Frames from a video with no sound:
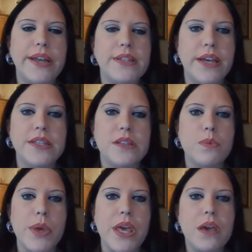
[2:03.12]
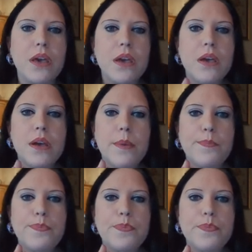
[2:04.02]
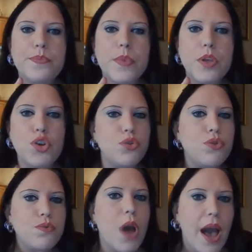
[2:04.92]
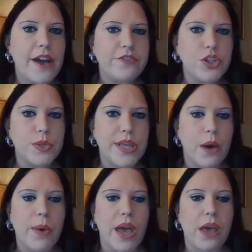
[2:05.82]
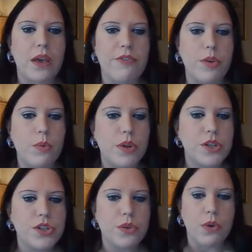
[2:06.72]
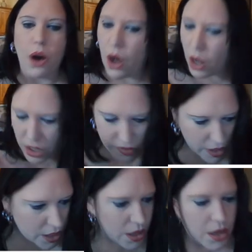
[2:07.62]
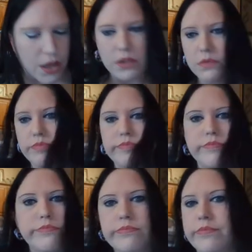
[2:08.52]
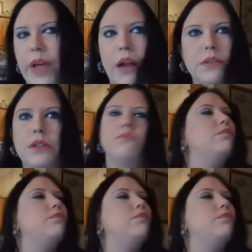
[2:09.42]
like days of the week. You do not have to do it that way. If you want to do all of it in, I don't know,